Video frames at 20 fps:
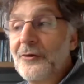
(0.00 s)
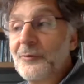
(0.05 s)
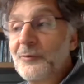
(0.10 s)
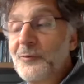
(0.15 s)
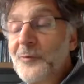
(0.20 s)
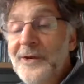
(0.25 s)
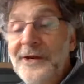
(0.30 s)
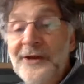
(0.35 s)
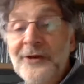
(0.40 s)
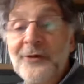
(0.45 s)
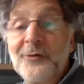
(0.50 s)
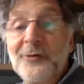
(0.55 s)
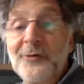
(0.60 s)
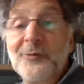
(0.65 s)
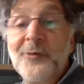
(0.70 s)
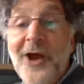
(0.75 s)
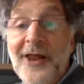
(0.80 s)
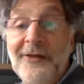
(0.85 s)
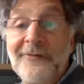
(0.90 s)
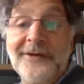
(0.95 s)
real
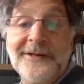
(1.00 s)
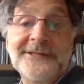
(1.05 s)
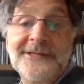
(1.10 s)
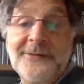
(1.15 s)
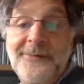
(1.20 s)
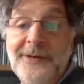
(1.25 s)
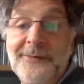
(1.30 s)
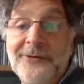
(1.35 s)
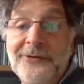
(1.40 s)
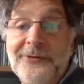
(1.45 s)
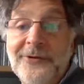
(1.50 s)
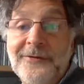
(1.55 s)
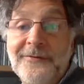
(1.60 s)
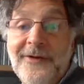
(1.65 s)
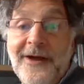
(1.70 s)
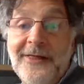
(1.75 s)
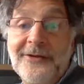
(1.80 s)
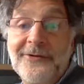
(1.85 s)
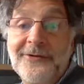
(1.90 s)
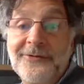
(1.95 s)
relevance to people doing
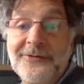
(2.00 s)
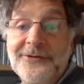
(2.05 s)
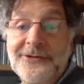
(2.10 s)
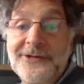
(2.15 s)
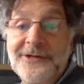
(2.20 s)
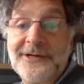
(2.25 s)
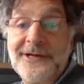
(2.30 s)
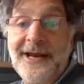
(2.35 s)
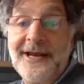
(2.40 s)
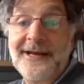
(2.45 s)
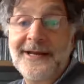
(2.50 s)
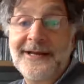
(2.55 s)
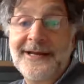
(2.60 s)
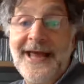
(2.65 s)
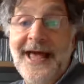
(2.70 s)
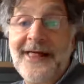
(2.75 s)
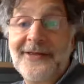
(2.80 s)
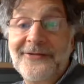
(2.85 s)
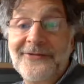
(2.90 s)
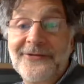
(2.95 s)
phylogenetic
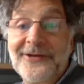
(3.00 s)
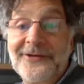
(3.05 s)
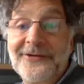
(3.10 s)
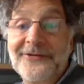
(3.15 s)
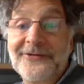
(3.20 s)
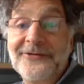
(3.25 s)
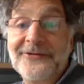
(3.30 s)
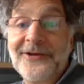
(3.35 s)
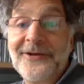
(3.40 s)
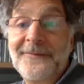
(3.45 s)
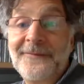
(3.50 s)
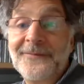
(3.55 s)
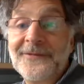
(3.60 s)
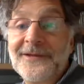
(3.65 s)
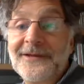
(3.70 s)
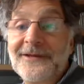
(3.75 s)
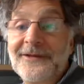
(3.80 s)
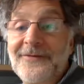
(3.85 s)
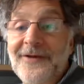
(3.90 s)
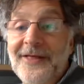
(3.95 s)
analyses.
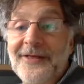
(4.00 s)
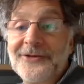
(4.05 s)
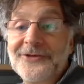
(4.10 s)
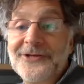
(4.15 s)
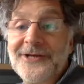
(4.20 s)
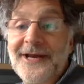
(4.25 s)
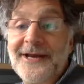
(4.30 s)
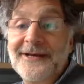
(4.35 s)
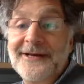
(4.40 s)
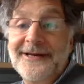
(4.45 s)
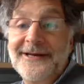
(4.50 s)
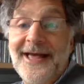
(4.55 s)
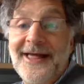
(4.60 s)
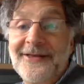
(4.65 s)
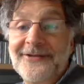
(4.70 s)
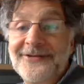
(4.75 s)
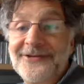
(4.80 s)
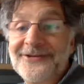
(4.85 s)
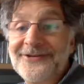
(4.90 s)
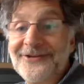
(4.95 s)
You know, phylogenetic
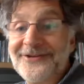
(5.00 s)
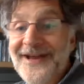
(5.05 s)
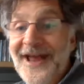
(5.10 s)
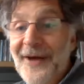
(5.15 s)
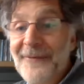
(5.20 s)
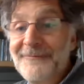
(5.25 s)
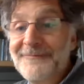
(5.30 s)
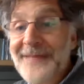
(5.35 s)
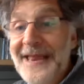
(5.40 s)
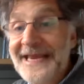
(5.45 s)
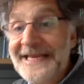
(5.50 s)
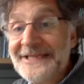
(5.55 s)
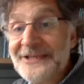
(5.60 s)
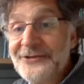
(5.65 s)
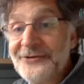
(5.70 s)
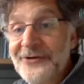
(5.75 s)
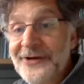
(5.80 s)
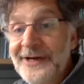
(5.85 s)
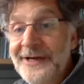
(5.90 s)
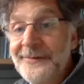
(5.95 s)
analyses are now
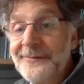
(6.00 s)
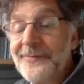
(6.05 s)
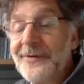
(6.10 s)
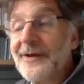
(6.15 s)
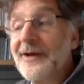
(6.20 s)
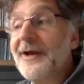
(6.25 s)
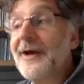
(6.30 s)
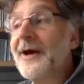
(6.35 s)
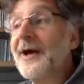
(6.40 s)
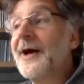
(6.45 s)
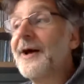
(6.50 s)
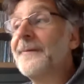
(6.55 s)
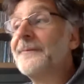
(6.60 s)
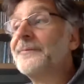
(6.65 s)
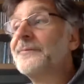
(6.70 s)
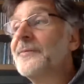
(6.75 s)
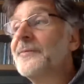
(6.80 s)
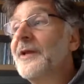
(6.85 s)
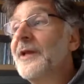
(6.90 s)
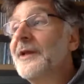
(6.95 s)
mainstream. Um,
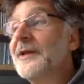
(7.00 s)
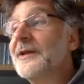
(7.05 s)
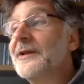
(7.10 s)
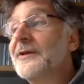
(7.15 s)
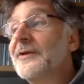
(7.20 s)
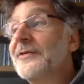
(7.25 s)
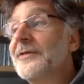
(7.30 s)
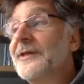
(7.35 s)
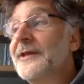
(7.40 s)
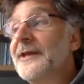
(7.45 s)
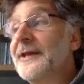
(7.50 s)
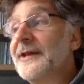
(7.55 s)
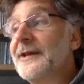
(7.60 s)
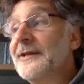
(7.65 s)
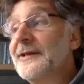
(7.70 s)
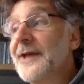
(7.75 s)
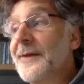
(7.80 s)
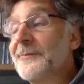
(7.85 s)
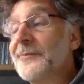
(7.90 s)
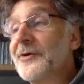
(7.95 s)
you know, the
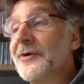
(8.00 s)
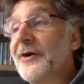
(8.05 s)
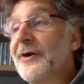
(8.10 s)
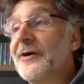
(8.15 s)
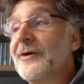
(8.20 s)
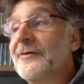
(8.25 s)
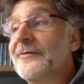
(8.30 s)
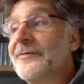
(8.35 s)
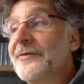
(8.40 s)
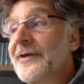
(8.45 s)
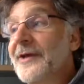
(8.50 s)
number of